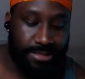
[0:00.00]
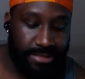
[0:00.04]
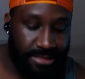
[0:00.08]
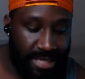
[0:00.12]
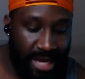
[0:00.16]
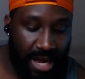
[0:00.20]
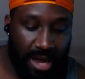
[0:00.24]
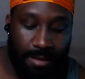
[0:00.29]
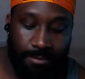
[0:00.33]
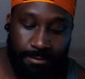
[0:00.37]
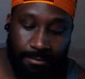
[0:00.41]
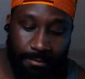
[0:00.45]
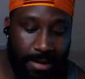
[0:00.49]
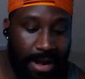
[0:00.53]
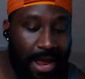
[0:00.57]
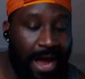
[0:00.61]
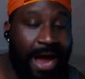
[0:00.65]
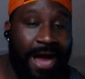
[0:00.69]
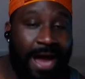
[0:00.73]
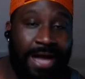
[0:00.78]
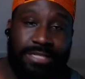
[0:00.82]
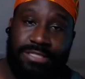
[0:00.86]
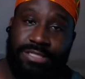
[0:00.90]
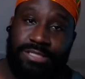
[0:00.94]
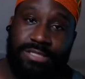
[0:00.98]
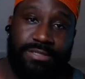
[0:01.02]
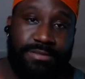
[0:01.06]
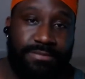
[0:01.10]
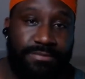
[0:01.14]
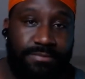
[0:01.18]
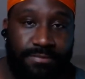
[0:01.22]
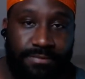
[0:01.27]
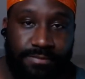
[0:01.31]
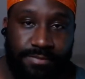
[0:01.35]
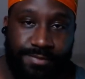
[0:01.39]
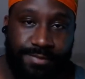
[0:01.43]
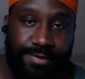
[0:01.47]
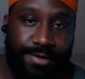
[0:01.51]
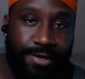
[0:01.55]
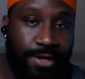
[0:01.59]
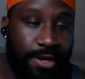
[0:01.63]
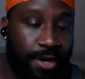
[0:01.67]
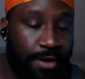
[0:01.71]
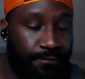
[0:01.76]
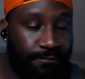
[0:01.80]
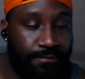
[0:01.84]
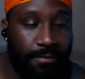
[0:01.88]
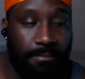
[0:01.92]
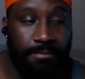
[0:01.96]
top notch. You know,
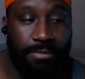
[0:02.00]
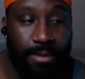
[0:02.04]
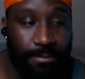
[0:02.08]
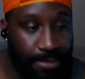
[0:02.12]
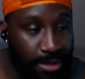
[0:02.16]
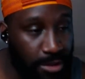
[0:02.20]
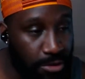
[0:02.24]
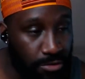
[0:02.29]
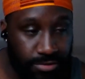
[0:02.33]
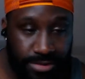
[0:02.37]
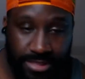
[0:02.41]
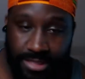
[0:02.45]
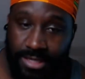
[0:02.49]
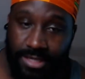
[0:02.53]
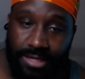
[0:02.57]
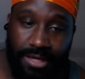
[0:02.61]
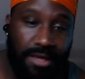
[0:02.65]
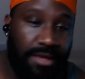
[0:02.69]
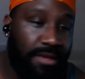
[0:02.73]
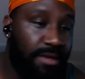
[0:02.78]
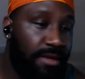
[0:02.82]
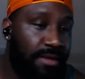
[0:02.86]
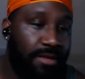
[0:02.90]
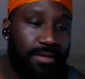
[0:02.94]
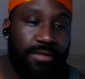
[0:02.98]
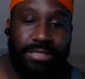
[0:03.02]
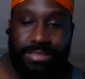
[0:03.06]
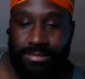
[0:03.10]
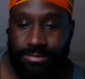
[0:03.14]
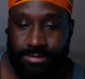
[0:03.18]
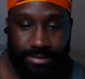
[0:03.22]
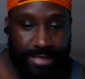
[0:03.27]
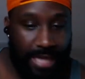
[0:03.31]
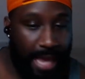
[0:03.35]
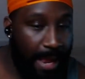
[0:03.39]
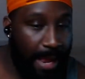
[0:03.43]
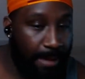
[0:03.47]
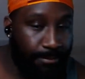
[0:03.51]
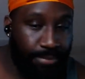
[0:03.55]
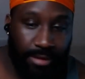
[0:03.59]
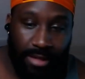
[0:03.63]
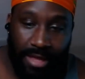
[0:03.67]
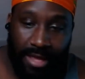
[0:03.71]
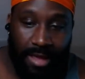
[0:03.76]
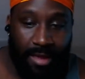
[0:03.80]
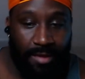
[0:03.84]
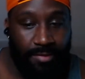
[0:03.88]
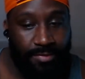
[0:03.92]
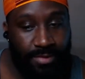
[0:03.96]
from the music,
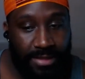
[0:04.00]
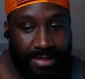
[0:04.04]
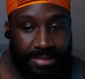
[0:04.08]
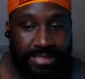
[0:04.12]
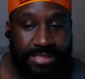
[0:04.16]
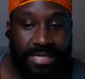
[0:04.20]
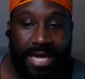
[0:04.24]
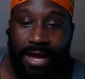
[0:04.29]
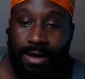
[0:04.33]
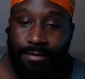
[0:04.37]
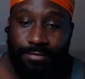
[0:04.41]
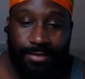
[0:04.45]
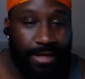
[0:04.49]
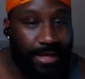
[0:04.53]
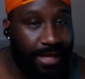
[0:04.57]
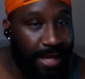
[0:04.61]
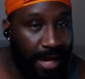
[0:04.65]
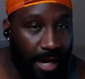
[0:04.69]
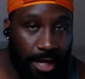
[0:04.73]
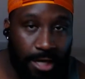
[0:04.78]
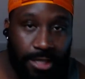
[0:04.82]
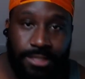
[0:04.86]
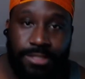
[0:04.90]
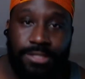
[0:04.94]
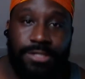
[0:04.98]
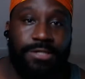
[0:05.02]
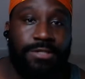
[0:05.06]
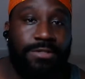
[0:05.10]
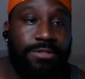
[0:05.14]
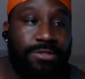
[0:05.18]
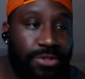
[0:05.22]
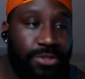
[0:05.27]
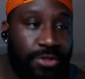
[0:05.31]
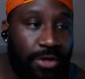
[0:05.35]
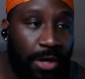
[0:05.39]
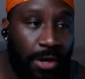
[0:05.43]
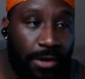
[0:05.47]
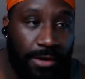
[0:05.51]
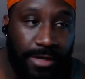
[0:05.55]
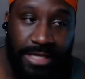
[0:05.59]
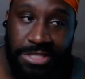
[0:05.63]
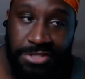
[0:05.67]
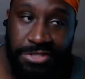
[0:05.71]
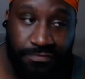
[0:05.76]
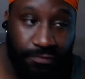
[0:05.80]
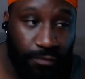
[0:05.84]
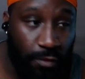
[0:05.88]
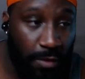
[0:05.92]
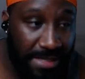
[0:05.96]
gameplay, the style of the characters, you know, each
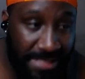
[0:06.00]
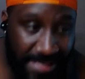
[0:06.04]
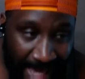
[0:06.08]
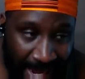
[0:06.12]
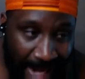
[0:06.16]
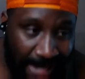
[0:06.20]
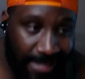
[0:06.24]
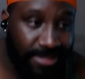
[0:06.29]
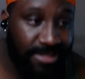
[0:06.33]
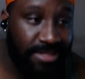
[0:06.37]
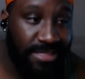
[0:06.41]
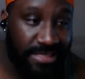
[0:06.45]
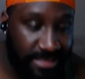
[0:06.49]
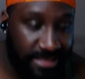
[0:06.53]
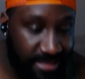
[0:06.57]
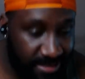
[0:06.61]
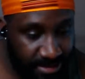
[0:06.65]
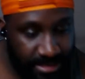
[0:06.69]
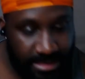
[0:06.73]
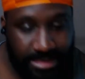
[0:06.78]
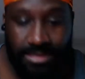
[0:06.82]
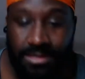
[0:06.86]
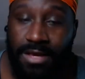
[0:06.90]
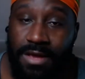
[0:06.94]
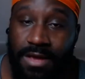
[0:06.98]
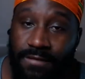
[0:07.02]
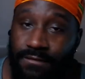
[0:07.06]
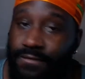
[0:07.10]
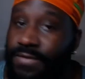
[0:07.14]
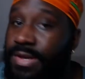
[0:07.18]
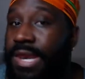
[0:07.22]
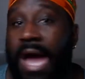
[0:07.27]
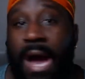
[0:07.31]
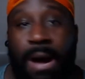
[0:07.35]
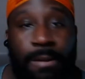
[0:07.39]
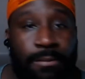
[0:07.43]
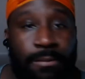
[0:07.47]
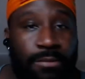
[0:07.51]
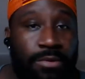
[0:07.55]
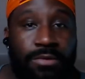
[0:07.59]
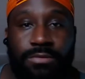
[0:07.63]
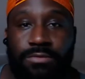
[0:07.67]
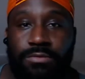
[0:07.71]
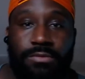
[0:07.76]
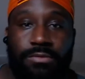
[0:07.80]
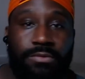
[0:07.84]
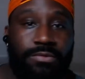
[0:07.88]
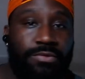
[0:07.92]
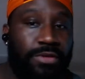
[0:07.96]
voice acting is phenomenal.
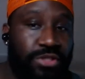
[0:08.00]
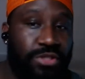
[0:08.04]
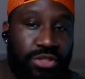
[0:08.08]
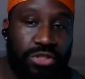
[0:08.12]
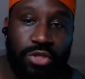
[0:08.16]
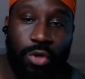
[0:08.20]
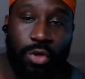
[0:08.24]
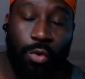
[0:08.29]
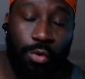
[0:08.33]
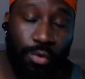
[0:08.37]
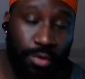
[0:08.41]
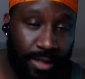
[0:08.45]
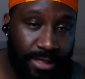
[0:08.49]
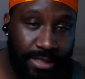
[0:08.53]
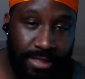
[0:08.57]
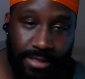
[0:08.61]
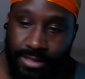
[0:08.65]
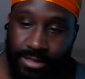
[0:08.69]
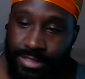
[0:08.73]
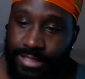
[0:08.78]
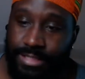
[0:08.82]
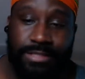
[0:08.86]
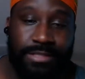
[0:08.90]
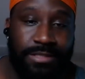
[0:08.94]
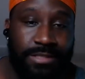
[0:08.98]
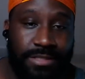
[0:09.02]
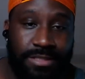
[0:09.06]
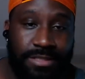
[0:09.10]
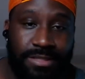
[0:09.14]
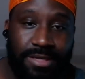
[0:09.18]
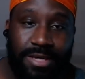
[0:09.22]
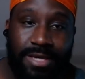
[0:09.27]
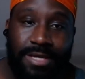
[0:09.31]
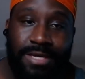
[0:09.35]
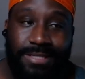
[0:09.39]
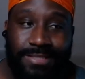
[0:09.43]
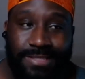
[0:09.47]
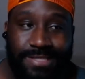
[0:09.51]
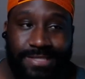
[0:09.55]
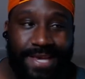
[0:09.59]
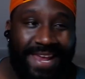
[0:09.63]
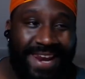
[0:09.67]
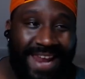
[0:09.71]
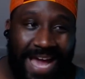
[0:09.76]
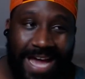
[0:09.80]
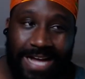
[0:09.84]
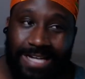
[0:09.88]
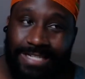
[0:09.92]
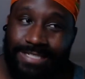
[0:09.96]
The story is 10
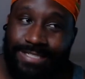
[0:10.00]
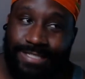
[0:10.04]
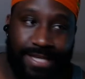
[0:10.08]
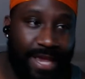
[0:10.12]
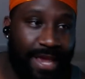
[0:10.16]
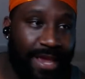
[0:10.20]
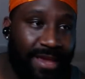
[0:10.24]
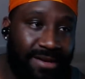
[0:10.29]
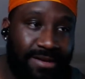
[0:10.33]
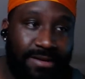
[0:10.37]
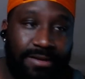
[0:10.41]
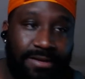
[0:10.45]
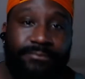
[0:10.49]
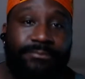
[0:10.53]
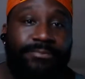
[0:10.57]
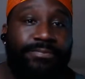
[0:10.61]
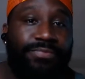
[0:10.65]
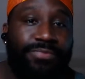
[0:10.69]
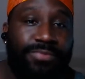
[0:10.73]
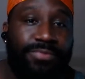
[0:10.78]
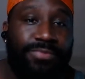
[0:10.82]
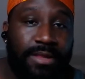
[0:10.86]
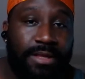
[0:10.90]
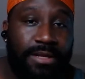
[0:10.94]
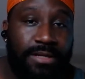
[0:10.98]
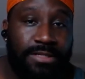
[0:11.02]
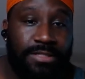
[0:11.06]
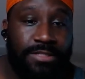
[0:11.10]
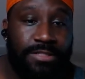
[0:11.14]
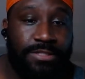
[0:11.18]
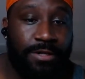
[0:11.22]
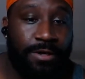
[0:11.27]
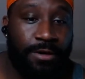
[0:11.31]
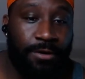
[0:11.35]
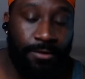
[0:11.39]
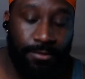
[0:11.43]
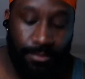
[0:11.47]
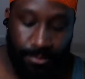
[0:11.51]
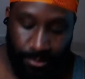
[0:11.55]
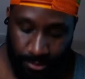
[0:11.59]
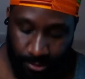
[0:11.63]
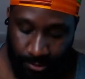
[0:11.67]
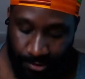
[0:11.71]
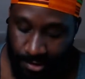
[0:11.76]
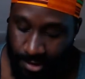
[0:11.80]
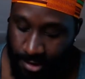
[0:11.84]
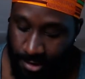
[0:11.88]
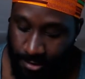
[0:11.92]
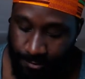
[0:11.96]
out of 10. So,
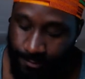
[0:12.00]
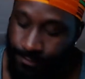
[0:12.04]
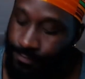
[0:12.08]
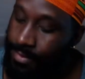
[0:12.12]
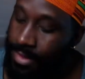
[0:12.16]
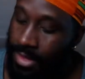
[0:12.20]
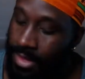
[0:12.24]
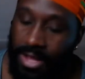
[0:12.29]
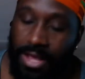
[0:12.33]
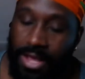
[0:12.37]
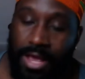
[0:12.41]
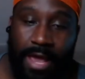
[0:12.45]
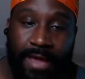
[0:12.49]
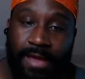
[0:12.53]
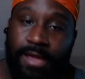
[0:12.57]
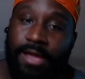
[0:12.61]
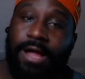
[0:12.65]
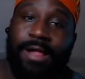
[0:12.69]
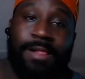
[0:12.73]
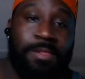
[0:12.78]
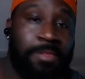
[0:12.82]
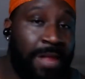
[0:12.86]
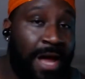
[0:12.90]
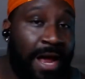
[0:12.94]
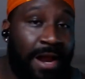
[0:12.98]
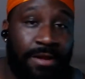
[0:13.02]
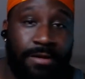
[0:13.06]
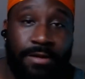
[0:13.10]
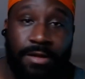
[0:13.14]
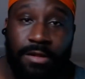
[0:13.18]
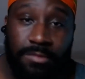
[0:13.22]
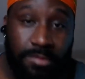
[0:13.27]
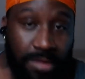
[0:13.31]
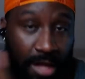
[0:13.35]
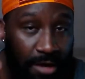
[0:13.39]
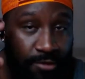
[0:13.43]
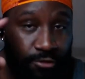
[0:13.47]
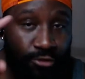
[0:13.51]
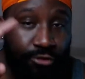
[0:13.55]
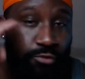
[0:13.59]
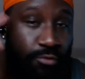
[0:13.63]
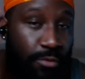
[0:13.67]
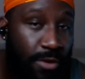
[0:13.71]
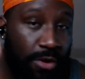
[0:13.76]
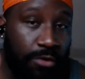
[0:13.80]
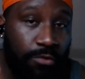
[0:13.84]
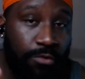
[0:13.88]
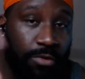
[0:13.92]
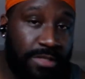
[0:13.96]
you know, a lot of you
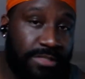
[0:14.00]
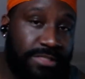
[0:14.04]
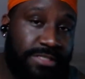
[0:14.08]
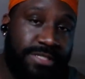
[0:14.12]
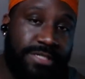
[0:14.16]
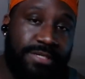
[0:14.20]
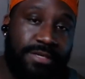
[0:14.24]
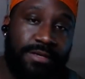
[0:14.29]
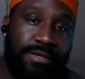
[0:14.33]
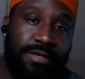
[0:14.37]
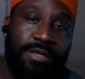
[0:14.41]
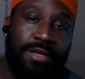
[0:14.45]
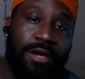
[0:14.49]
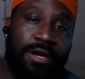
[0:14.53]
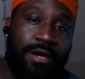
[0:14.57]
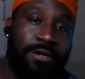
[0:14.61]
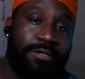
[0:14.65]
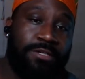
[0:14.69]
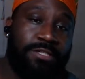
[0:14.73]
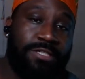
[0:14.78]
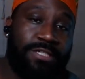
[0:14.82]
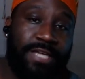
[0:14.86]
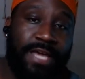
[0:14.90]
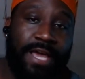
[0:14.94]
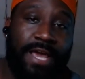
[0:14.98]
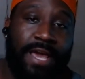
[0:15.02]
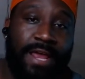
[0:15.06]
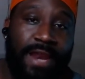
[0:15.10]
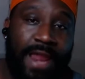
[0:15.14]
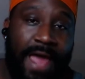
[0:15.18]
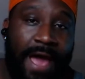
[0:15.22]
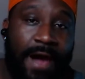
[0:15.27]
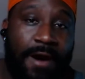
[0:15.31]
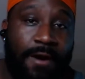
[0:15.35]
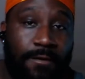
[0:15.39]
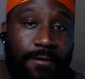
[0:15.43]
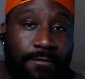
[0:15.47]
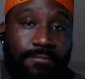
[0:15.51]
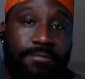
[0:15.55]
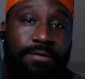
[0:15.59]
real ones understand how